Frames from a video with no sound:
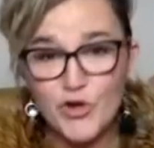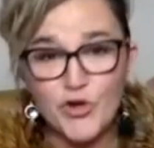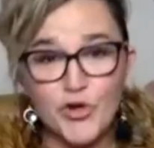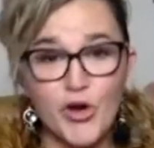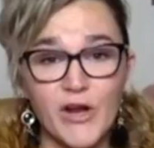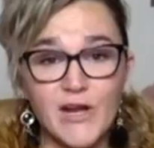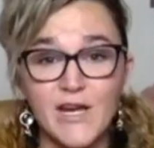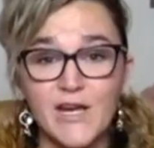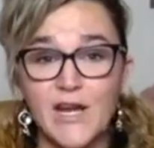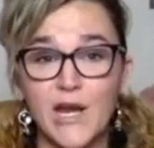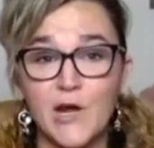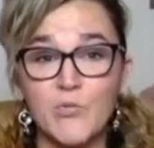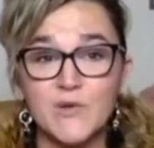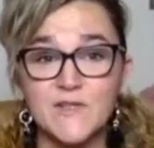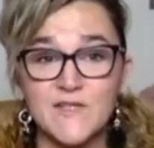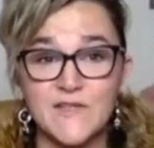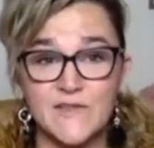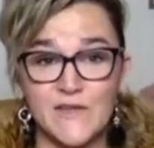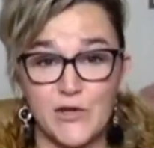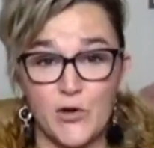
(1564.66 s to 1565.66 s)
Granted, I
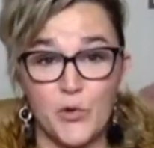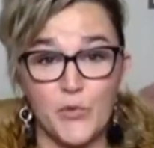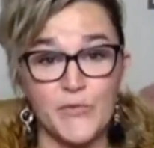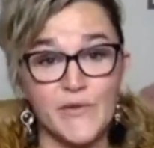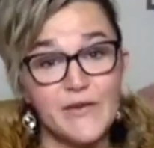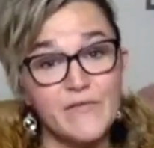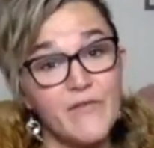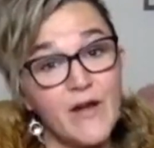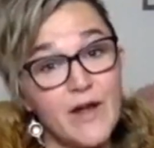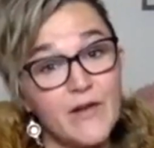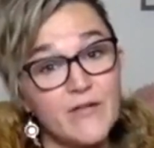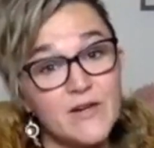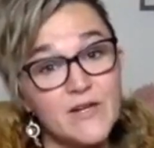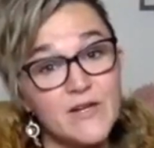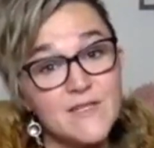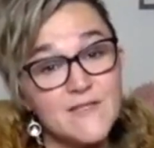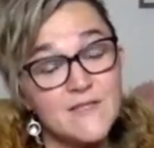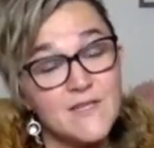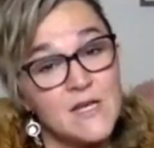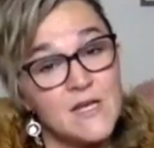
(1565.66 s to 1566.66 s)
wasn't the only
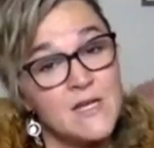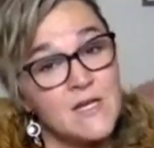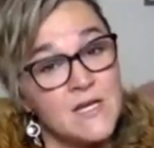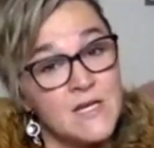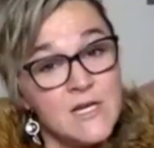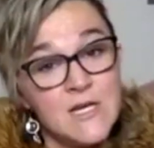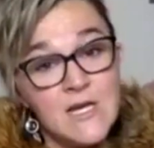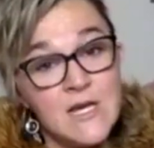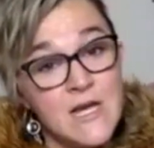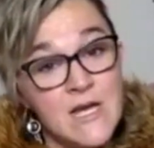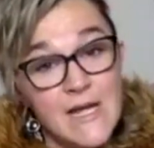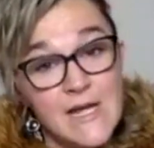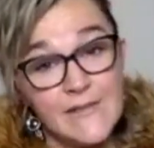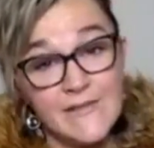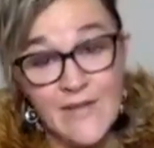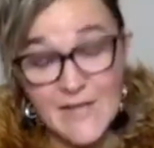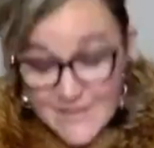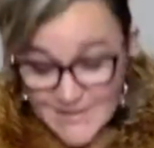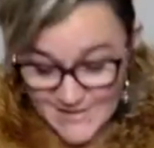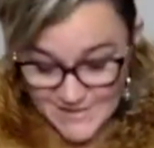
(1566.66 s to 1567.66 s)
virus
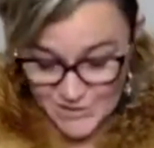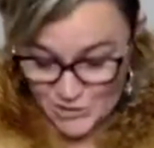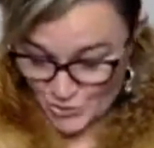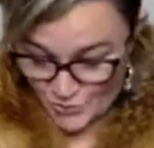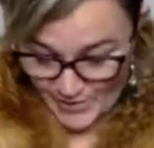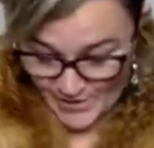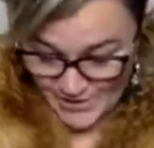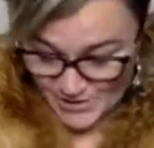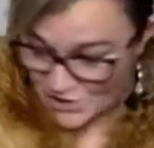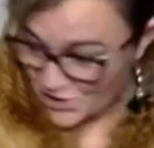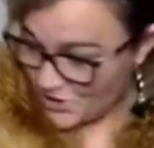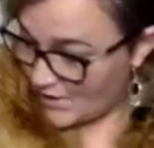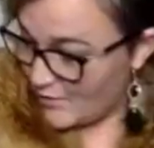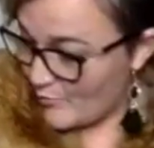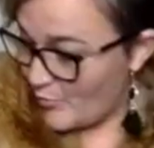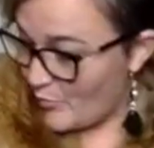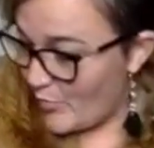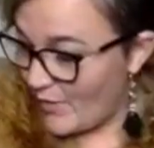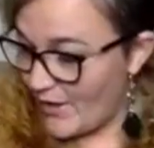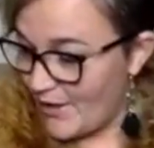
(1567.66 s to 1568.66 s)
in that
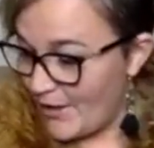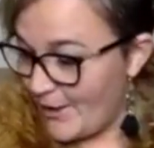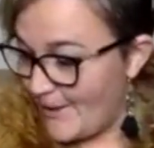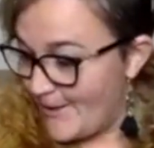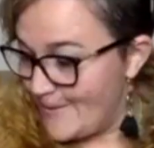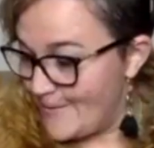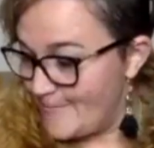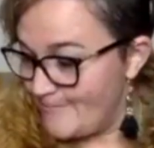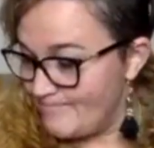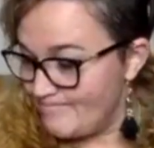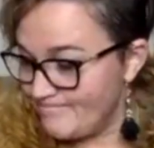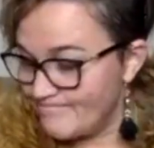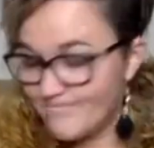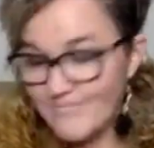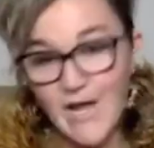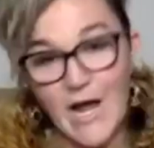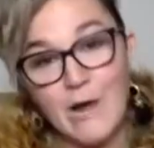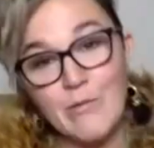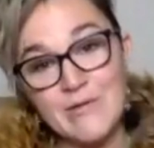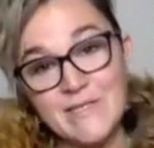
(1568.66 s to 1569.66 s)
situation, but
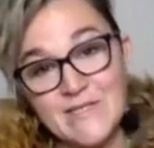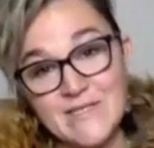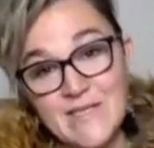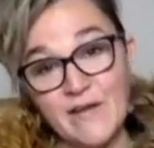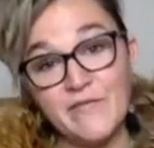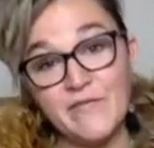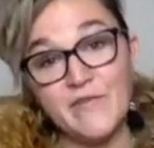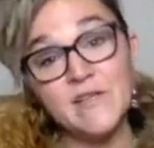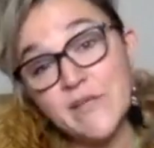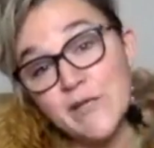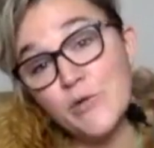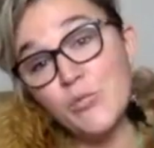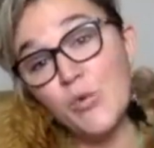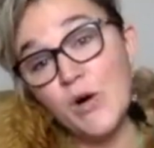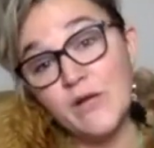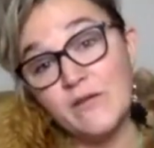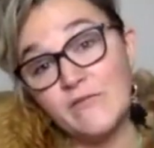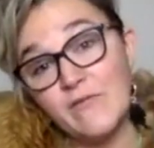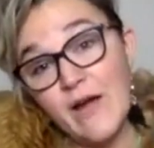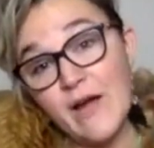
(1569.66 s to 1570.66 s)
I was definitely
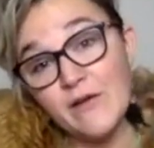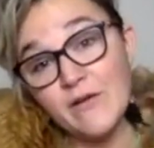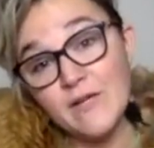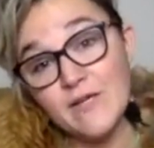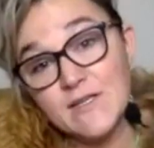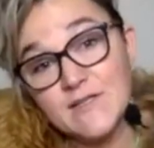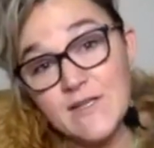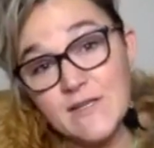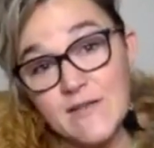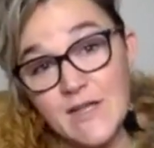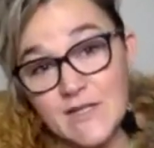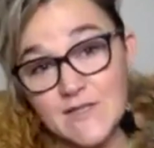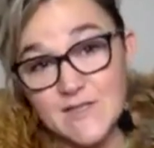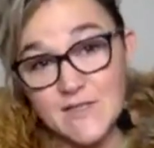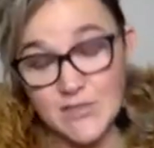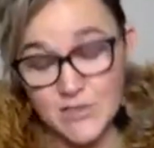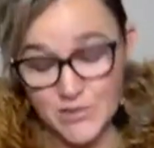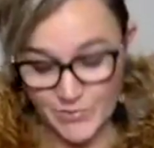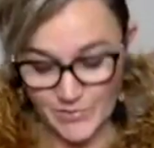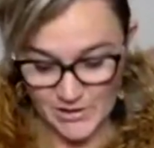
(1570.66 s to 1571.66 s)
one virus in that
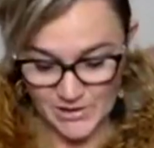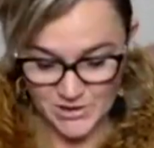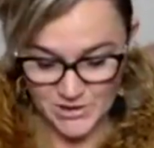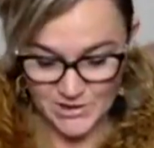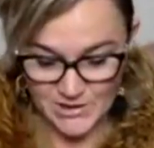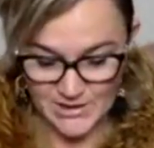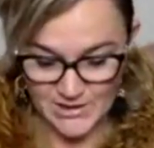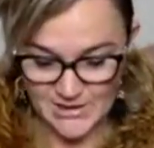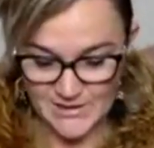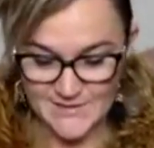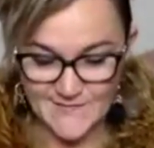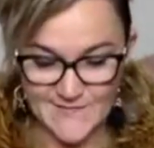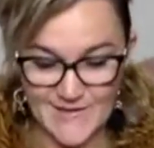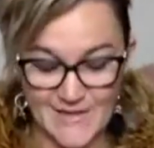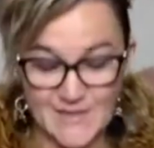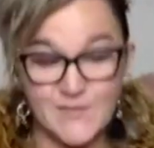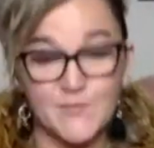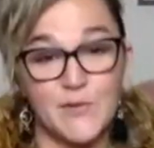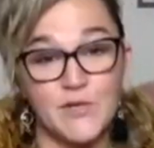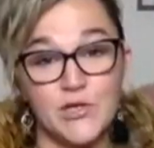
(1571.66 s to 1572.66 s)
situation, and
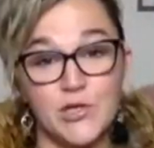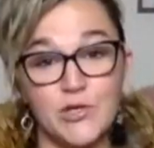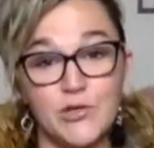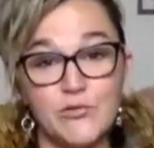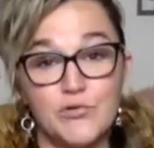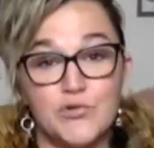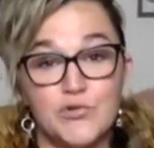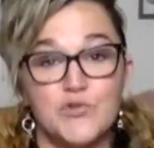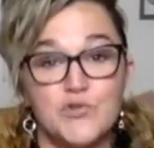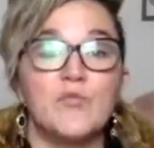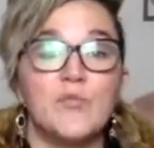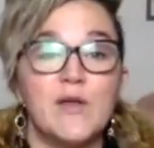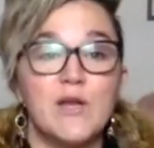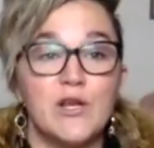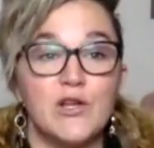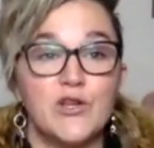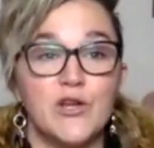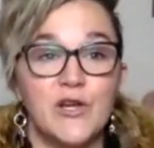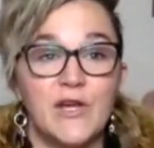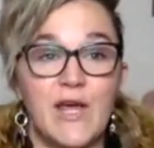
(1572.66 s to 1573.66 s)
that's been huge for me
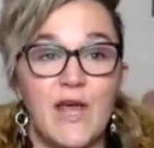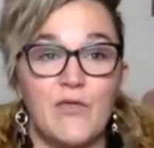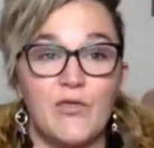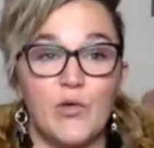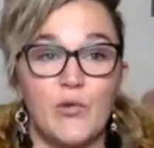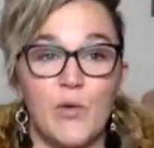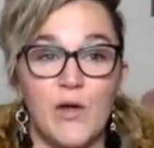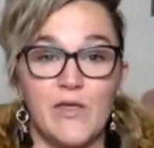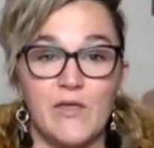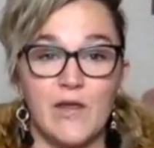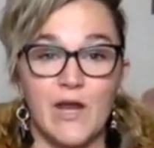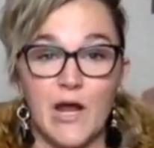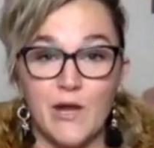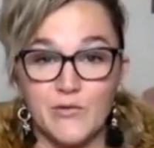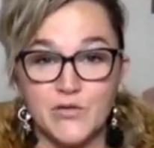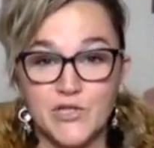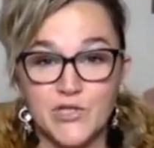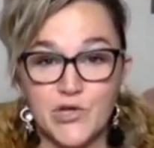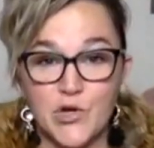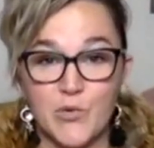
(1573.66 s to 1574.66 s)
to look at the way that I
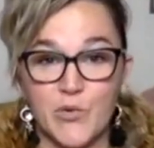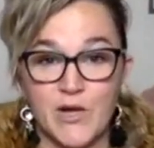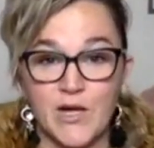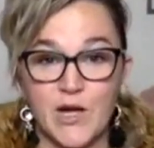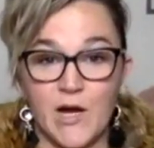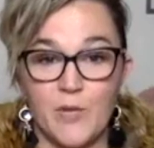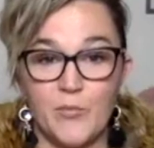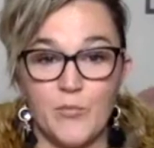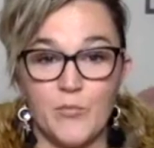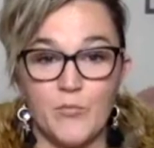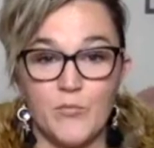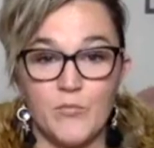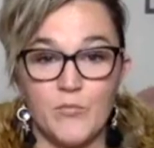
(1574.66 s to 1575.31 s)
was showing up